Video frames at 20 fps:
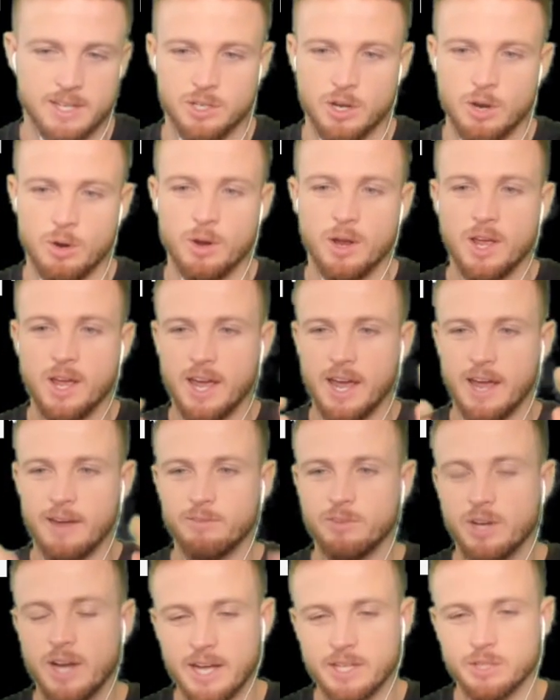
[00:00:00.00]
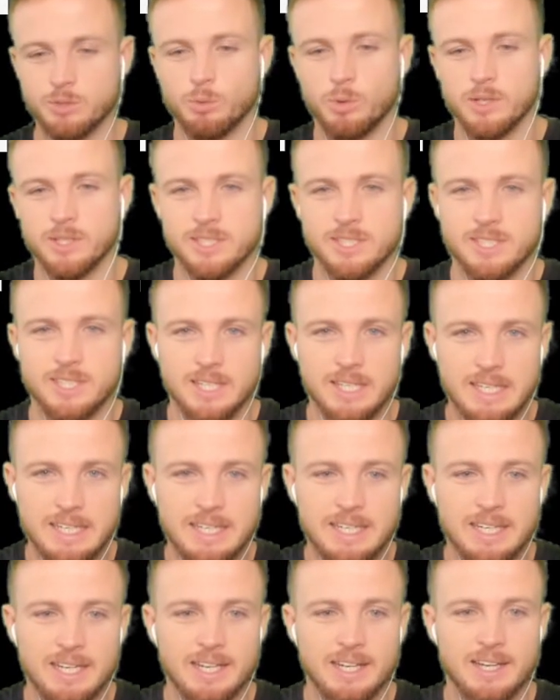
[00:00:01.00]
So if you guys want to
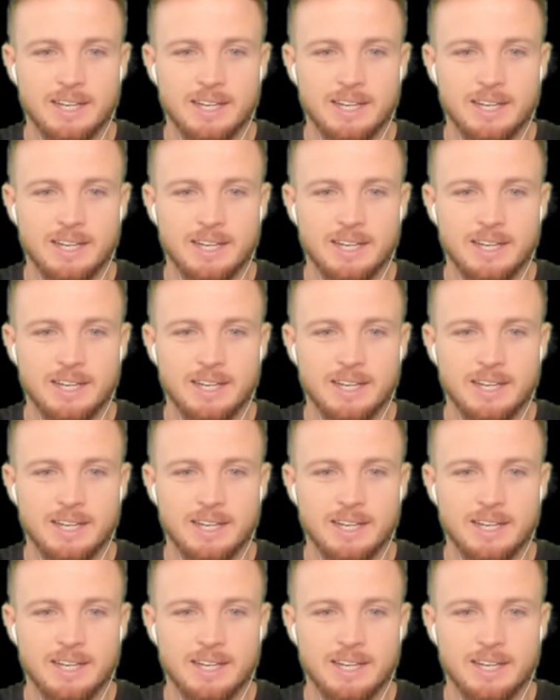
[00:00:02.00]
see